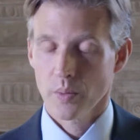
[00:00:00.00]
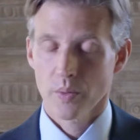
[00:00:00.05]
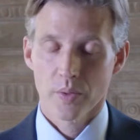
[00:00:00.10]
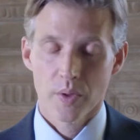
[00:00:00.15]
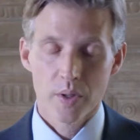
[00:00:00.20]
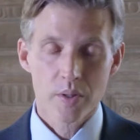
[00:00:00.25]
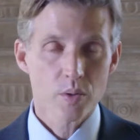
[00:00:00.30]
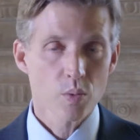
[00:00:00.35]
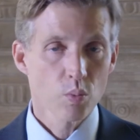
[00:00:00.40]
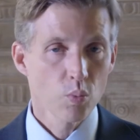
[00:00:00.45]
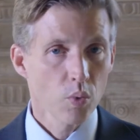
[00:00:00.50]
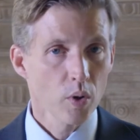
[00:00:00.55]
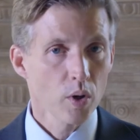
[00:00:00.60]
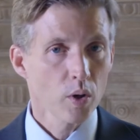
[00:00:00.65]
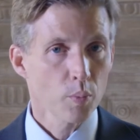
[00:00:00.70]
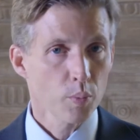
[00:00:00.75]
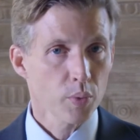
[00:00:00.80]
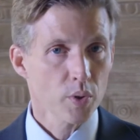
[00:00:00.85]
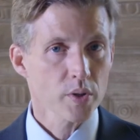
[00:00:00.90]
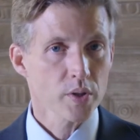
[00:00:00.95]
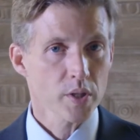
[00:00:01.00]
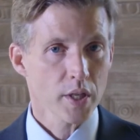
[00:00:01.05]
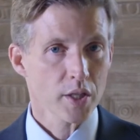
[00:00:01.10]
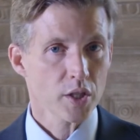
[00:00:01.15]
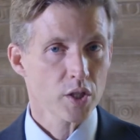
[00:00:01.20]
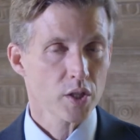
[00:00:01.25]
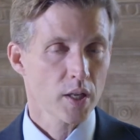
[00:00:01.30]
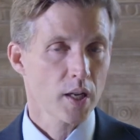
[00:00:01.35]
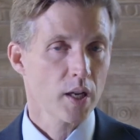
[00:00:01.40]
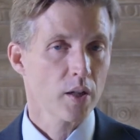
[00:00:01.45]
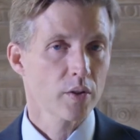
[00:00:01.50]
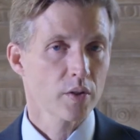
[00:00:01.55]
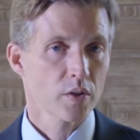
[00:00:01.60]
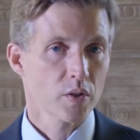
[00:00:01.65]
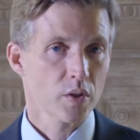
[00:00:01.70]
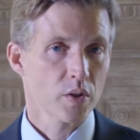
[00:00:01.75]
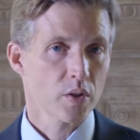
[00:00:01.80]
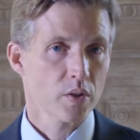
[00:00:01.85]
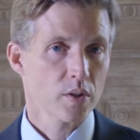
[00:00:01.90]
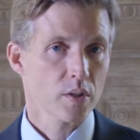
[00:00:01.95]
this will present
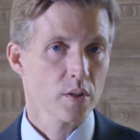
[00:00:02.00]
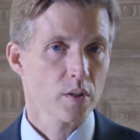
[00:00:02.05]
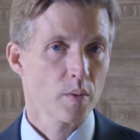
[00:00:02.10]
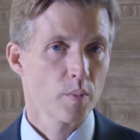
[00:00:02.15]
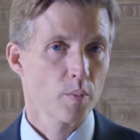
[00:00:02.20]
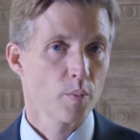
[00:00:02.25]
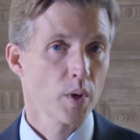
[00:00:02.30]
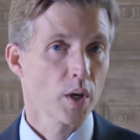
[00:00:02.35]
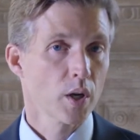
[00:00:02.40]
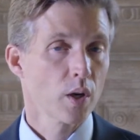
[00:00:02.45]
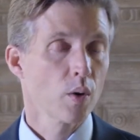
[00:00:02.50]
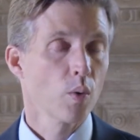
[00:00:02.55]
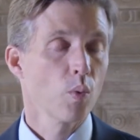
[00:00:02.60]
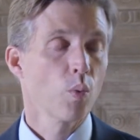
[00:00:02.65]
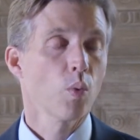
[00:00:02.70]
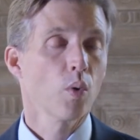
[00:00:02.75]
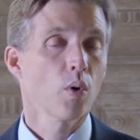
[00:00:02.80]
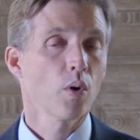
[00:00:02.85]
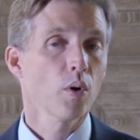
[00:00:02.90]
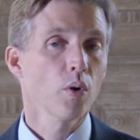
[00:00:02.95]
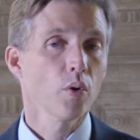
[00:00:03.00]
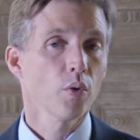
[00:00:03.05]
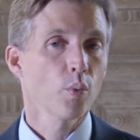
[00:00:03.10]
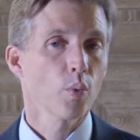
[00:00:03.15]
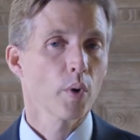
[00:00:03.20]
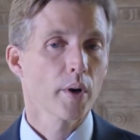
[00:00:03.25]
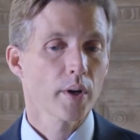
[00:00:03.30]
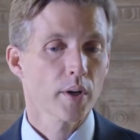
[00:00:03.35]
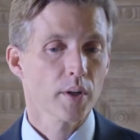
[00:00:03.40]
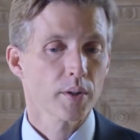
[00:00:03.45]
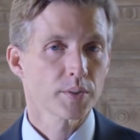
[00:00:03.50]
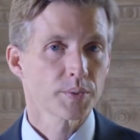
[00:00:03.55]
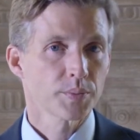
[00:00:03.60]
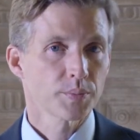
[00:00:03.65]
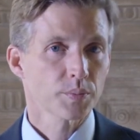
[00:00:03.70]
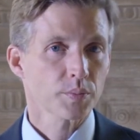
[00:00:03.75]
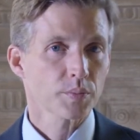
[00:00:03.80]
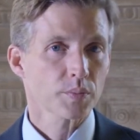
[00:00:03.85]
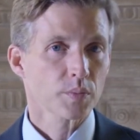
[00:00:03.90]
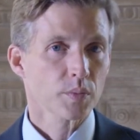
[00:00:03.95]
challenges, but in a world where